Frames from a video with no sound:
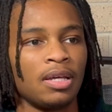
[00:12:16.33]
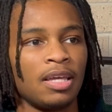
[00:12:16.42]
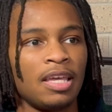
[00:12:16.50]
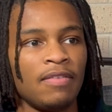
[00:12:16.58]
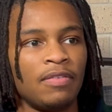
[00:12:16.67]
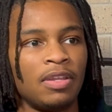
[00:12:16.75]

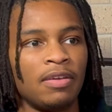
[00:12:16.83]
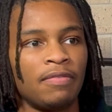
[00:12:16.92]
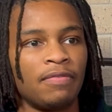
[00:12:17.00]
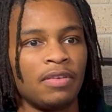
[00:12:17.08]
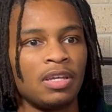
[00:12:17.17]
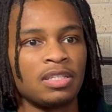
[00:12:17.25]
Even if
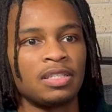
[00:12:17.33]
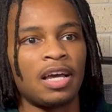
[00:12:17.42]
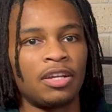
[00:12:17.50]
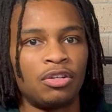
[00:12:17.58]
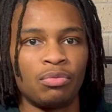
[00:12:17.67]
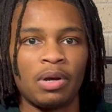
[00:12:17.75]
it's
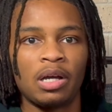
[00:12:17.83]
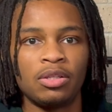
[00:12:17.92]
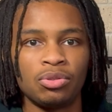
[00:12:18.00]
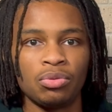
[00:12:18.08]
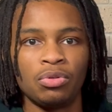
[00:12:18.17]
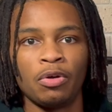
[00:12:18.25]
not directly
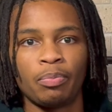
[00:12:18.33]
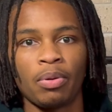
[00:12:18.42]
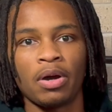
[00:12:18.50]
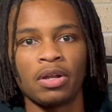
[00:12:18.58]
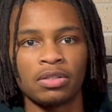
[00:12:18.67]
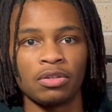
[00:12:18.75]
through your
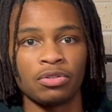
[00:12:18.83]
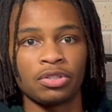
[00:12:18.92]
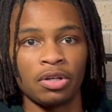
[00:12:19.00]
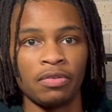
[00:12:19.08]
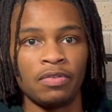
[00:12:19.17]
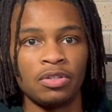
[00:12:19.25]
product or
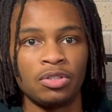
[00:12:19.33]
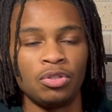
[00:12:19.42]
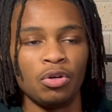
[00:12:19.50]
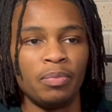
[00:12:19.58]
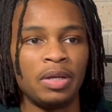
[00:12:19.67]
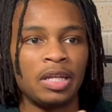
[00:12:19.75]
service,
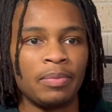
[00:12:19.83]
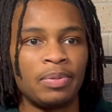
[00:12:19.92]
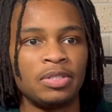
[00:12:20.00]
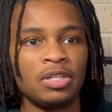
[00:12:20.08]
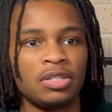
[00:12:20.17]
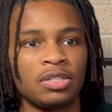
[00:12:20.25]
you'll be in a
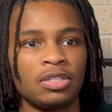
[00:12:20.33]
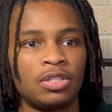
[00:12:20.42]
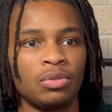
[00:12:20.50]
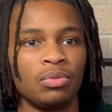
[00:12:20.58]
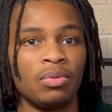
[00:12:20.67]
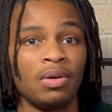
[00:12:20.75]
position
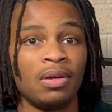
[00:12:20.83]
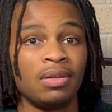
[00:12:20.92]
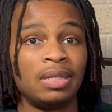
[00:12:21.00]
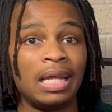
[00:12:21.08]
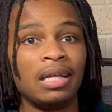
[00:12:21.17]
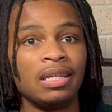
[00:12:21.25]
to
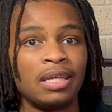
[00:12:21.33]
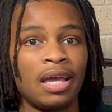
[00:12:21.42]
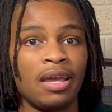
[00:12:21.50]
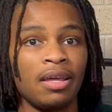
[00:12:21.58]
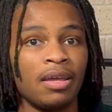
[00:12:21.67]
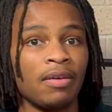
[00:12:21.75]

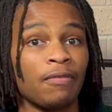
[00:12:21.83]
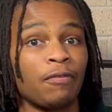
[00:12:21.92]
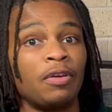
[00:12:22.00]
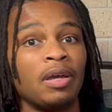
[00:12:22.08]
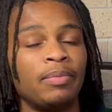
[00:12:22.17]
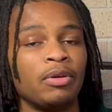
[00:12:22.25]
delegate and
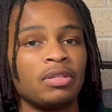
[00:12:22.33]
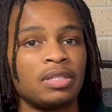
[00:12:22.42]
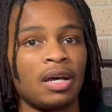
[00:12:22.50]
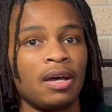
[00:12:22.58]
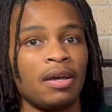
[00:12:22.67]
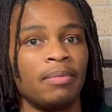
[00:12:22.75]
free up your
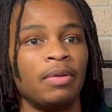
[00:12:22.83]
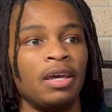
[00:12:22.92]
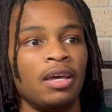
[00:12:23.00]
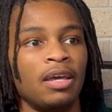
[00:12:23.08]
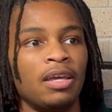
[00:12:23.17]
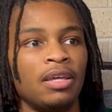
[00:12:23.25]
time
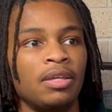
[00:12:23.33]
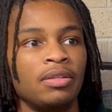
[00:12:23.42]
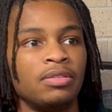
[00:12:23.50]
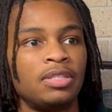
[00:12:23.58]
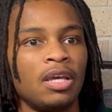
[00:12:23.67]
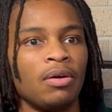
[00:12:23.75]

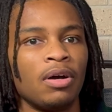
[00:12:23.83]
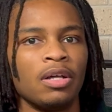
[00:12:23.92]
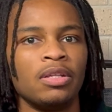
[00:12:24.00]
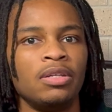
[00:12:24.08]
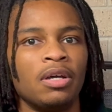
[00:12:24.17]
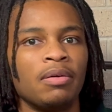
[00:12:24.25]
and tell
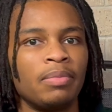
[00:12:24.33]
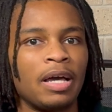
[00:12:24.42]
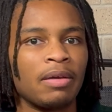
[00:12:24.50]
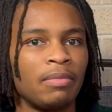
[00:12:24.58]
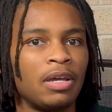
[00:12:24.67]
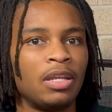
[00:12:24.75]
other young black
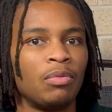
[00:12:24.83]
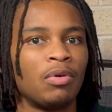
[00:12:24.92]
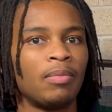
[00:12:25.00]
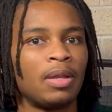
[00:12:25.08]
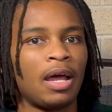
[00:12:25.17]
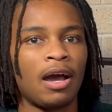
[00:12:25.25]
men and
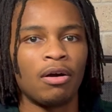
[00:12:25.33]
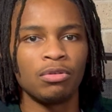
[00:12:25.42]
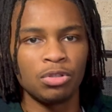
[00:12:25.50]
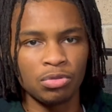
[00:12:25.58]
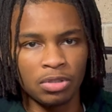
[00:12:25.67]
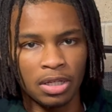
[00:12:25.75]
women how
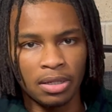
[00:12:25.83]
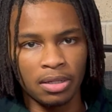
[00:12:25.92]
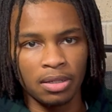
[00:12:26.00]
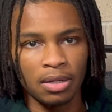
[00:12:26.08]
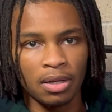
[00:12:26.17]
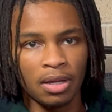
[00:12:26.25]
you did it,
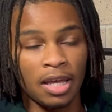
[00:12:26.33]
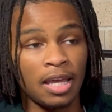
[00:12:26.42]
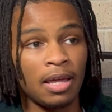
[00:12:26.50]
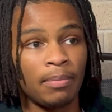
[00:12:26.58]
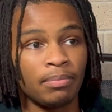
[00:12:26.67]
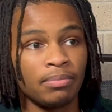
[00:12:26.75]

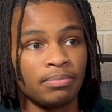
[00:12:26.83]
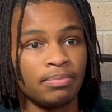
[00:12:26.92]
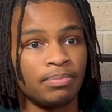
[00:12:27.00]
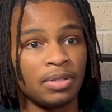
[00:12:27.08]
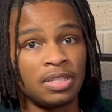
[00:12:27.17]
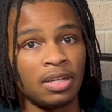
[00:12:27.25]
and
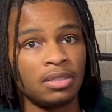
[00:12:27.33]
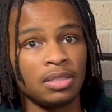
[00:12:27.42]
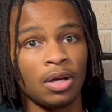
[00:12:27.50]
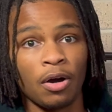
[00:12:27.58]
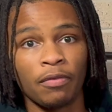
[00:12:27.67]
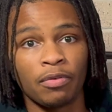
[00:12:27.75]
potentially
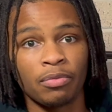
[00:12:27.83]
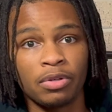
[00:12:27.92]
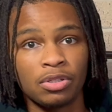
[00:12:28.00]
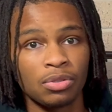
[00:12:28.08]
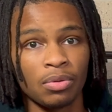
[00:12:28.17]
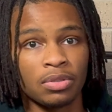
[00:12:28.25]
offer
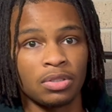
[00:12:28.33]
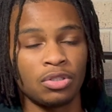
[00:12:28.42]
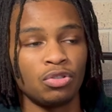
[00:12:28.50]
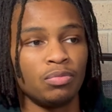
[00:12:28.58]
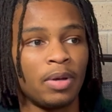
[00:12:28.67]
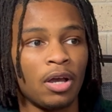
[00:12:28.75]
resources.
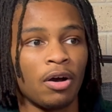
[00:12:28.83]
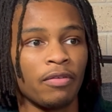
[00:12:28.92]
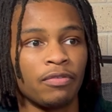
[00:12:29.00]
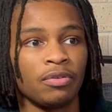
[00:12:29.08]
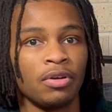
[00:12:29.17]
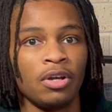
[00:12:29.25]
You may
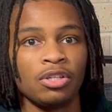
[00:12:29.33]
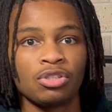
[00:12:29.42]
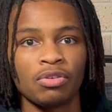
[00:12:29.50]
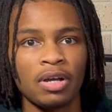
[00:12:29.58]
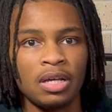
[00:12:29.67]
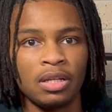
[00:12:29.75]
offer
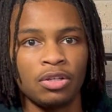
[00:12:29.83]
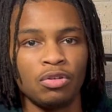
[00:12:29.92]
training.